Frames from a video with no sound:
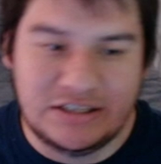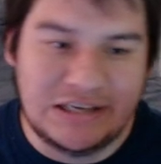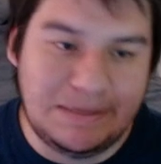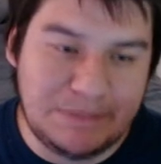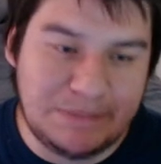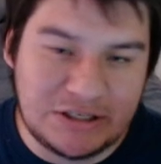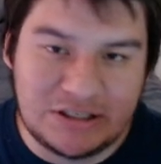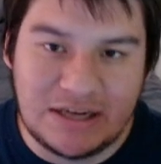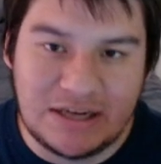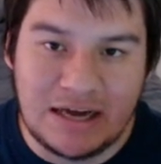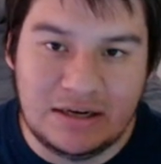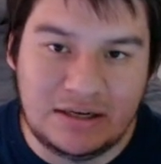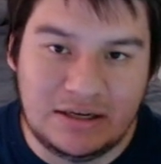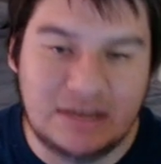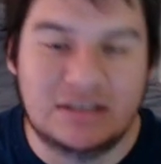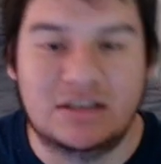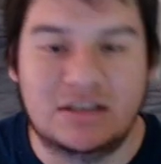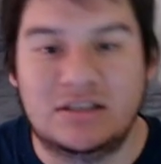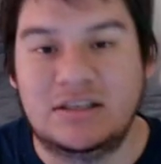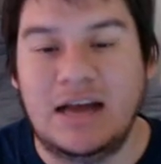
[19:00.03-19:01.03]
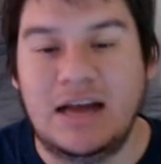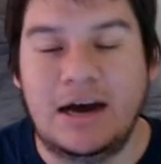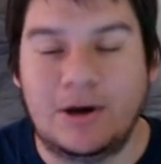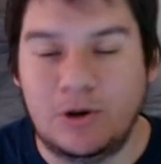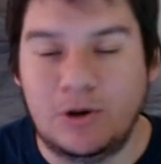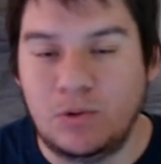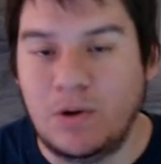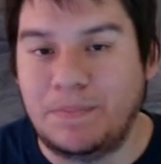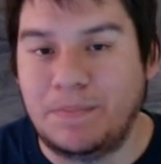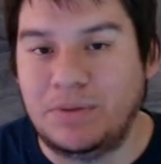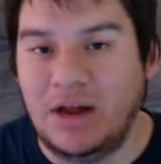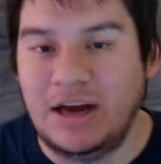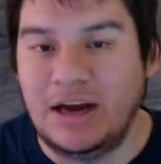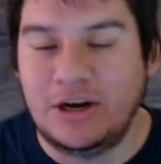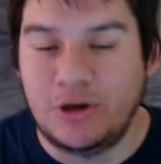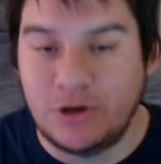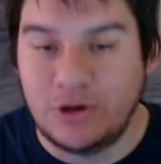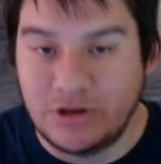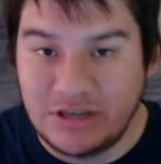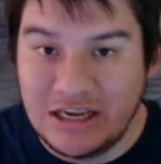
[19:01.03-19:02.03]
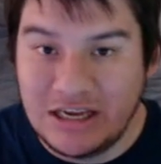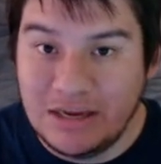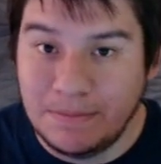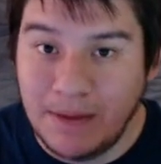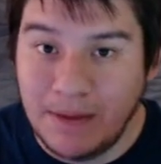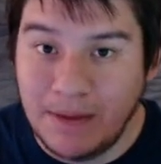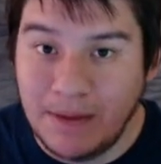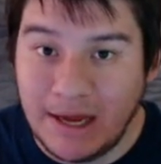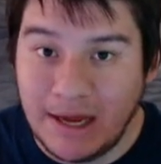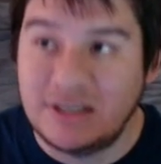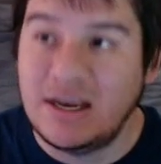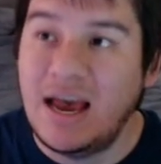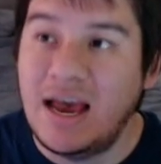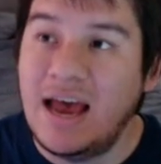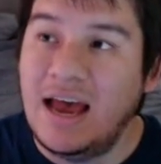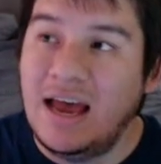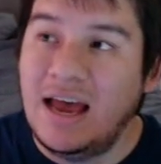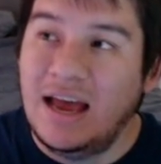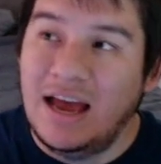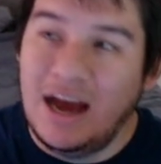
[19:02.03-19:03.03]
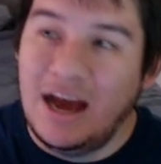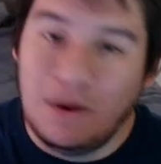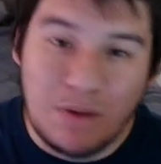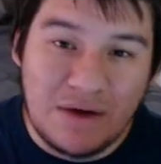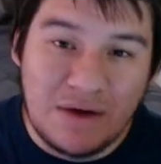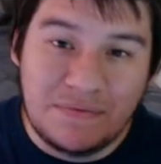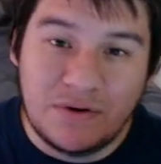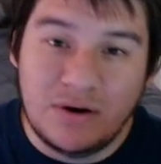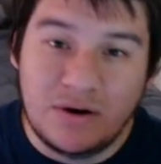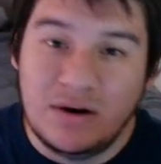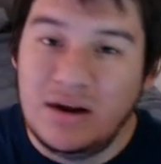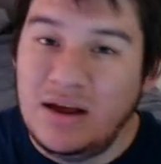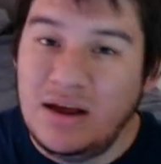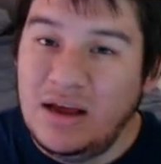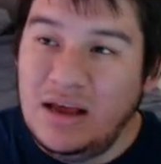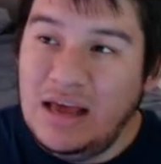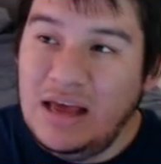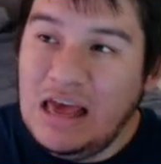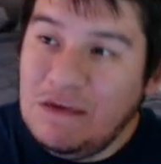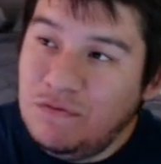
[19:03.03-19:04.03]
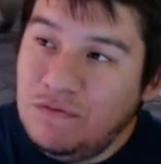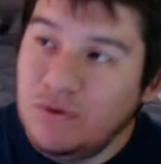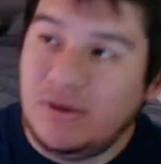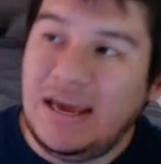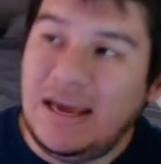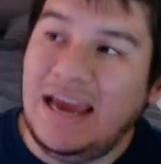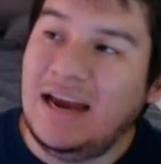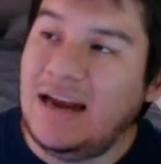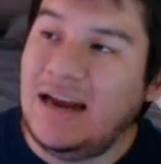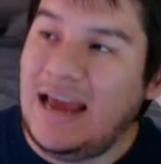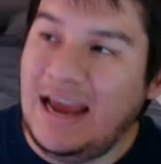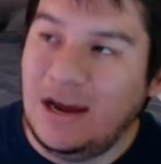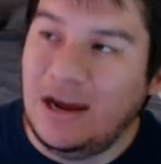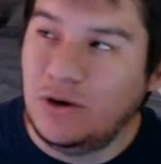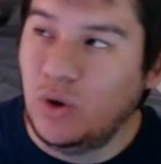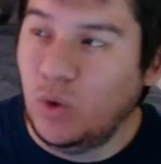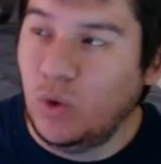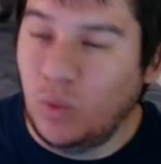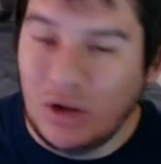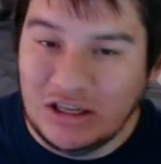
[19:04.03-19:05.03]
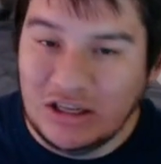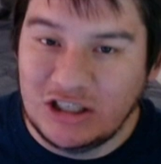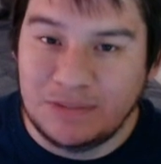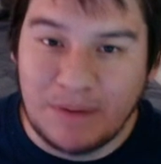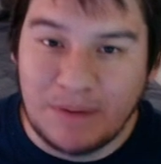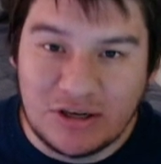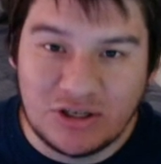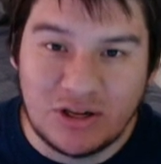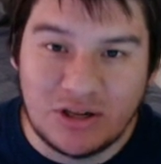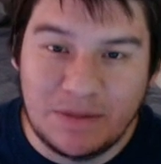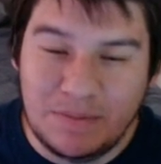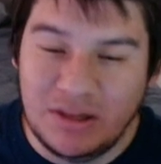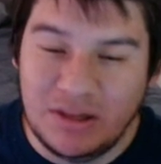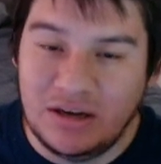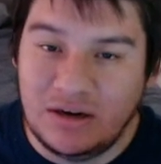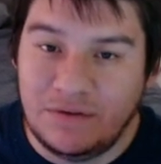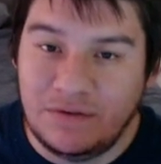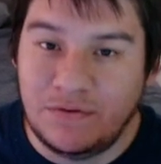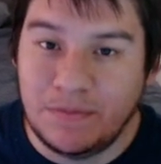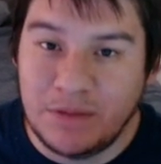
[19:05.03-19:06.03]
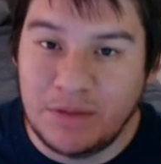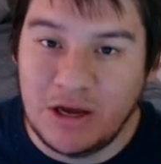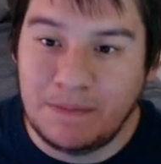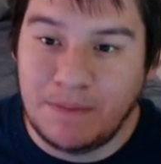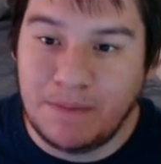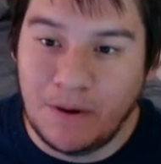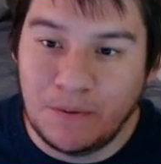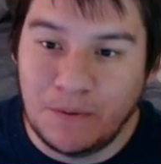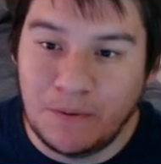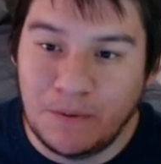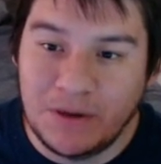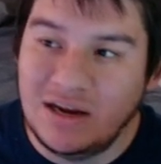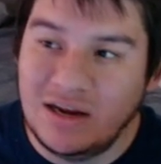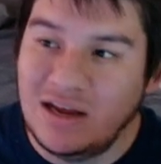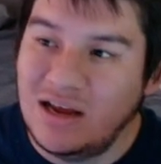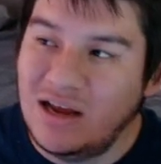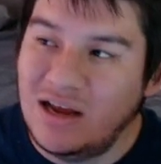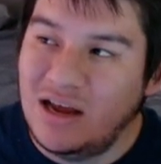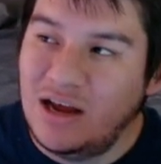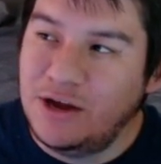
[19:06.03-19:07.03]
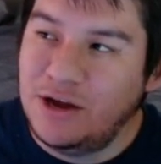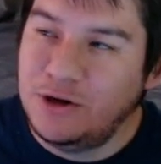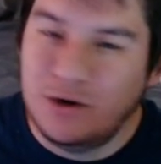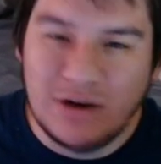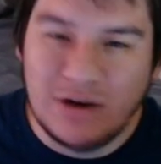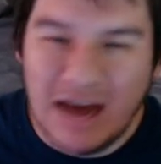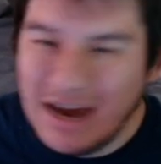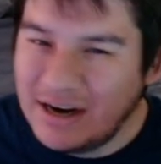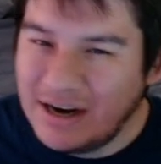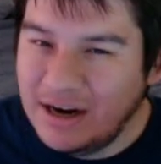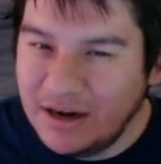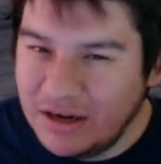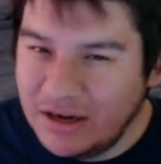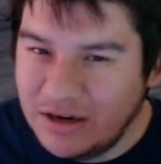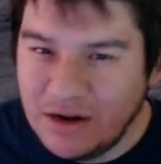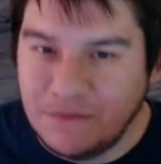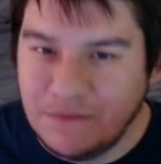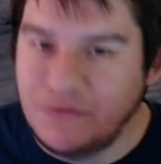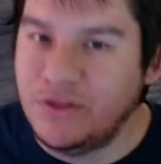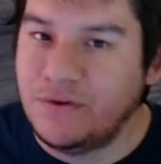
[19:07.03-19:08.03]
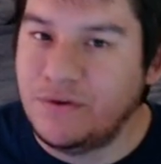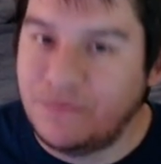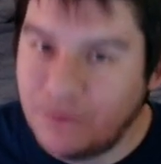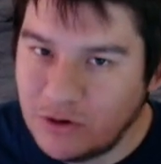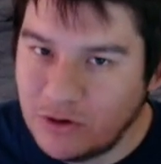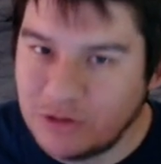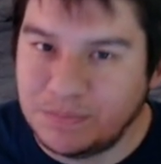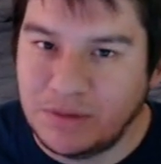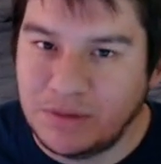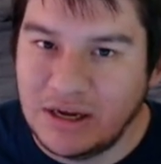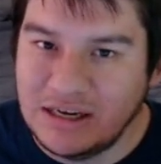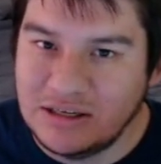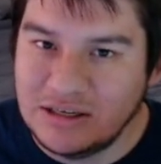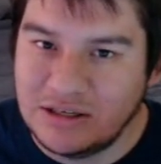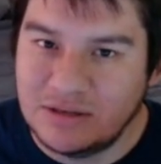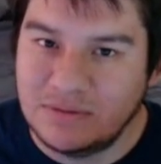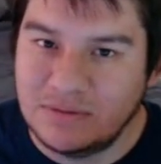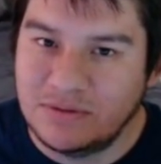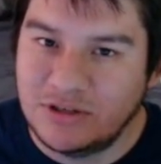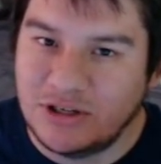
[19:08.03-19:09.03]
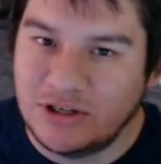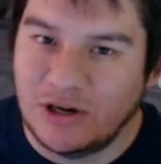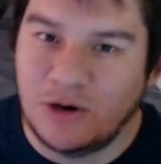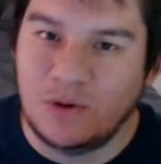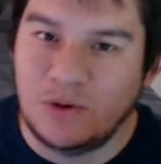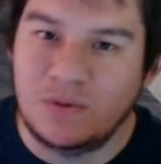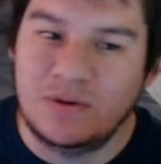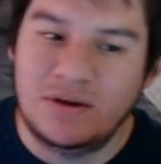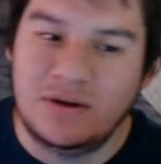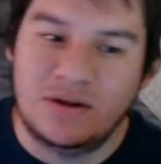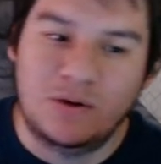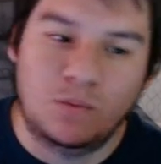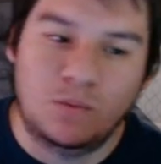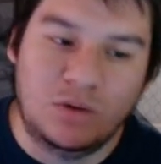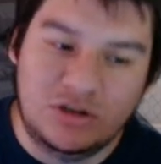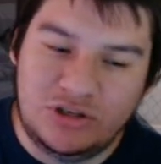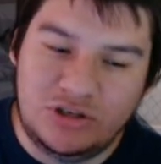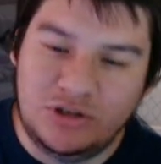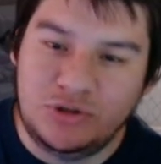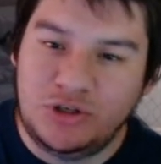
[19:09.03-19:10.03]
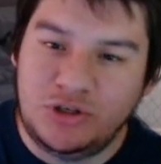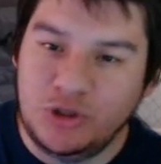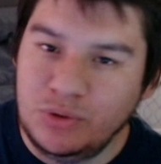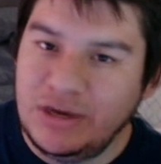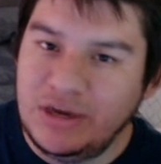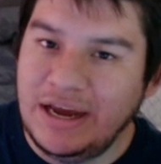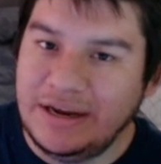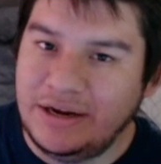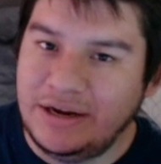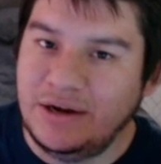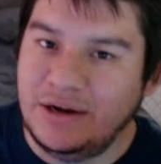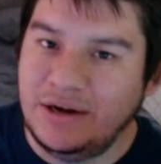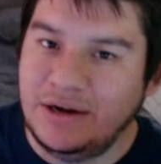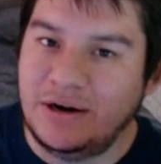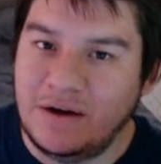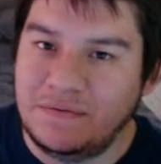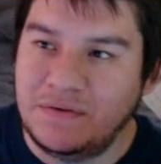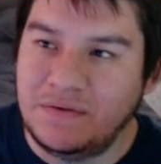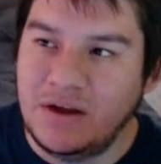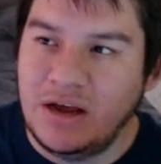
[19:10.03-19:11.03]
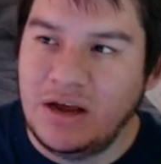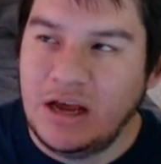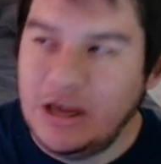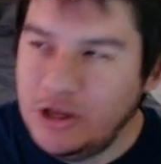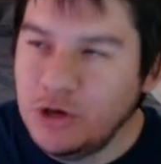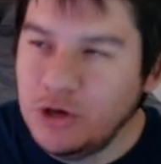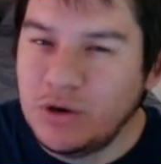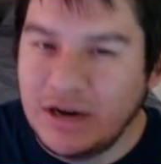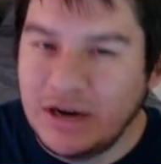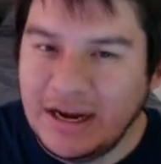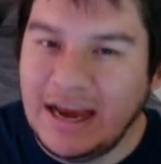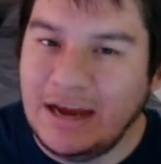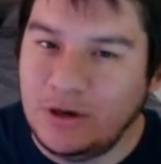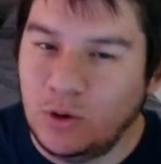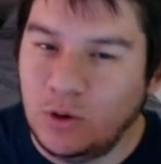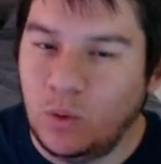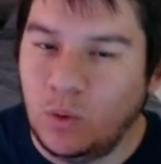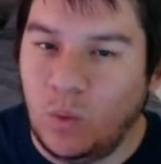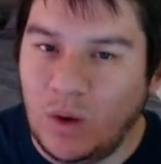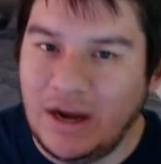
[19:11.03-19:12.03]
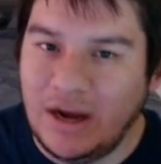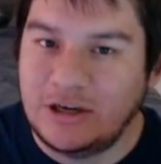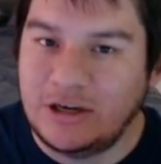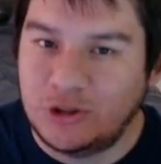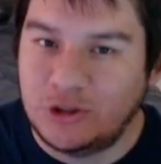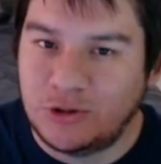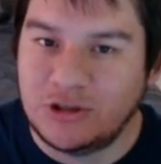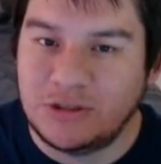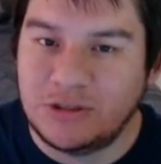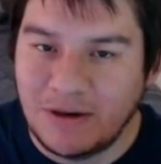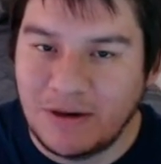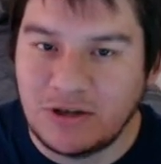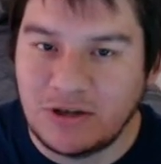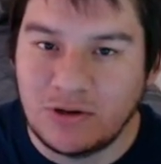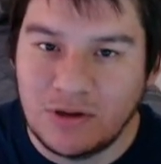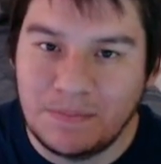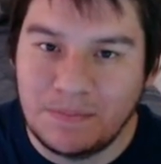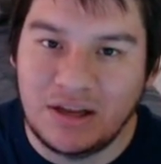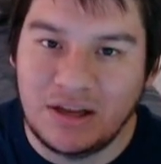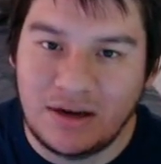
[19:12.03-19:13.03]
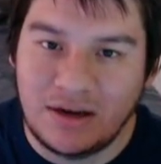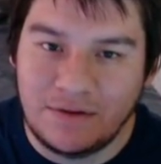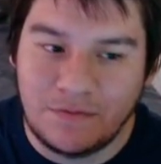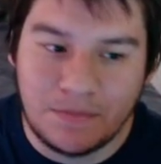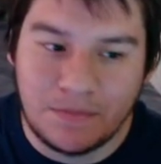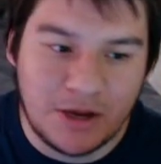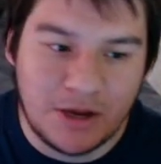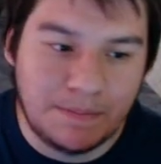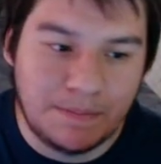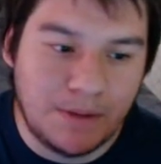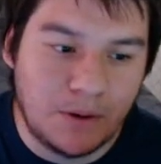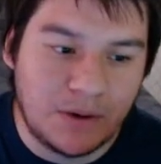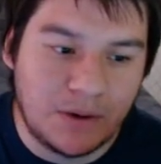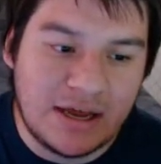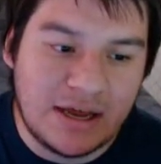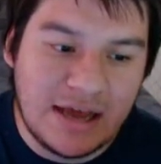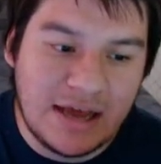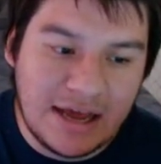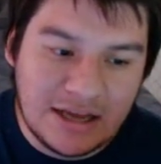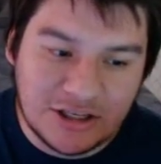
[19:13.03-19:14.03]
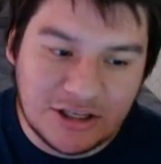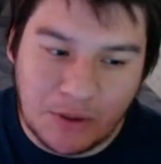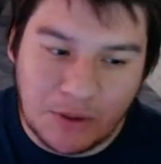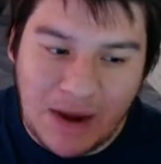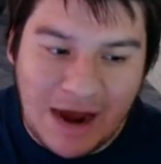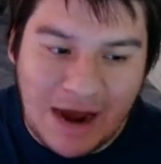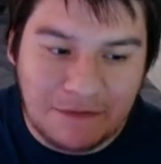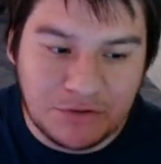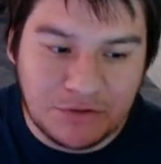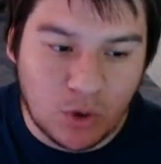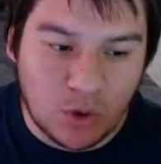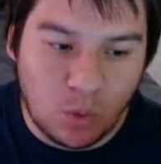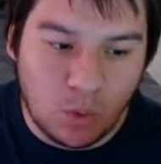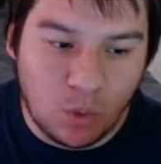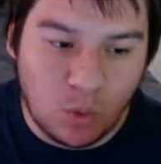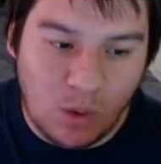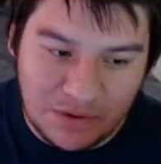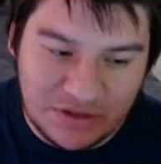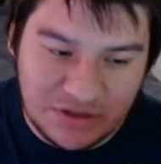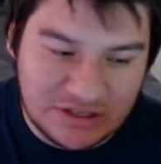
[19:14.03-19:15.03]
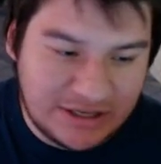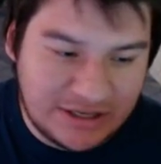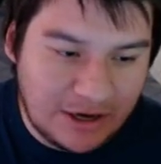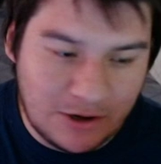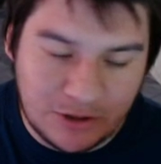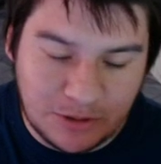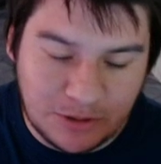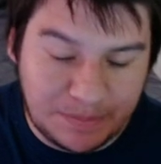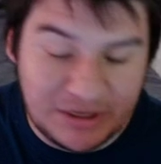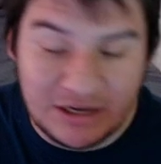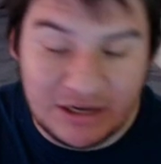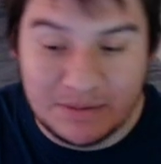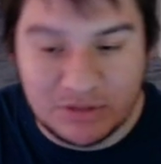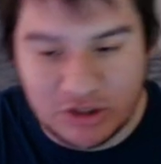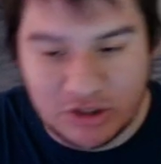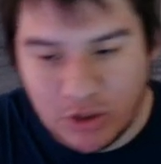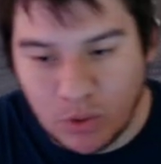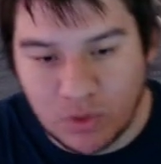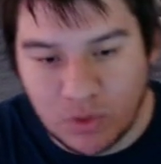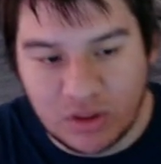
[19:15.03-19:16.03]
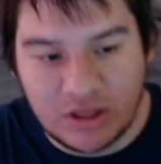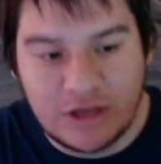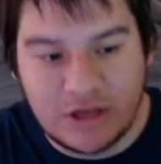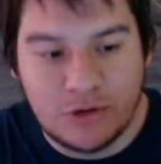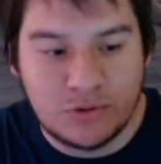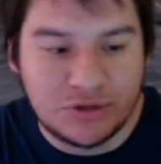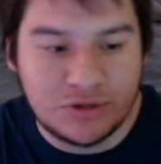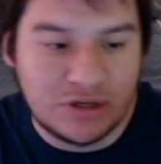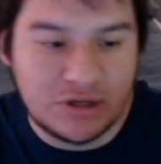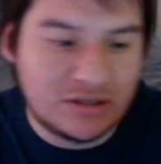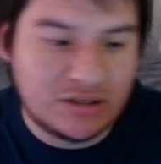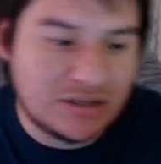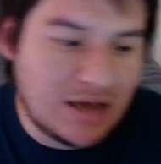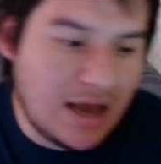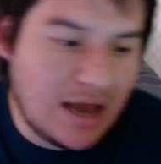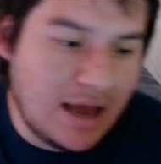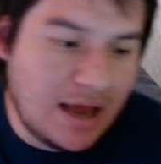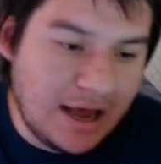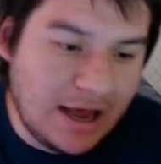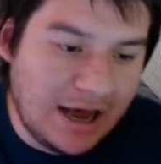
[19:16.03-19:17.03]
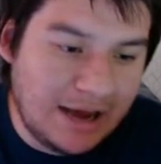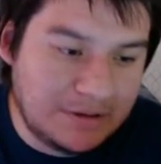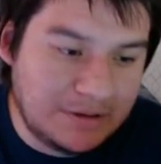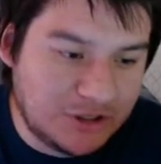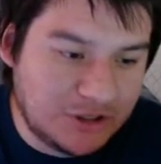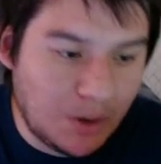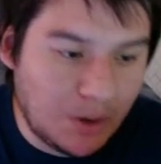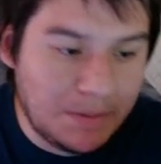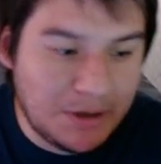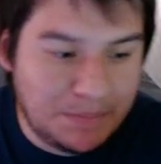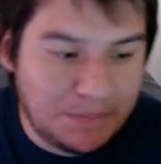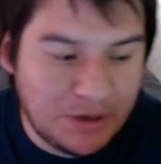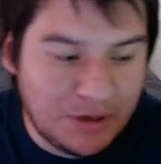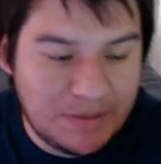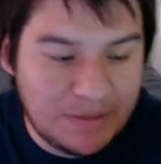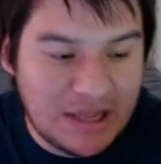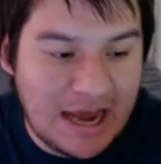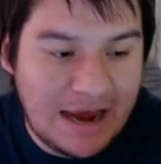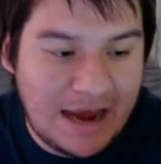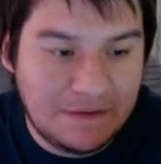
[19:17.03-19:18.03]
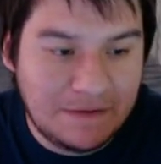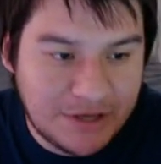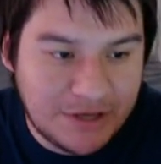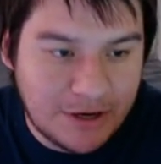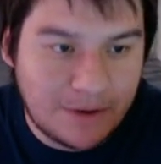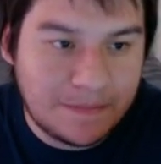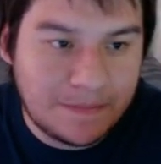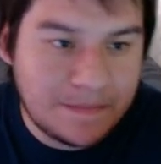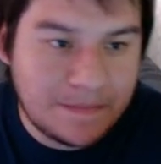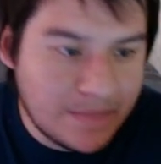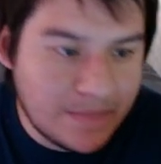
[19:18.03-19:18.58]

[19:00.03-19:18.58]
extent because it's not going to apply to your teammates. However, if you can't handle one special ability from the opponent, you're not good enough in the first place. So once you do get good enough, you can handle one extra special ability from the opponent. So after a while, this character becomes totally useless. So I'm going to put him in the F tier.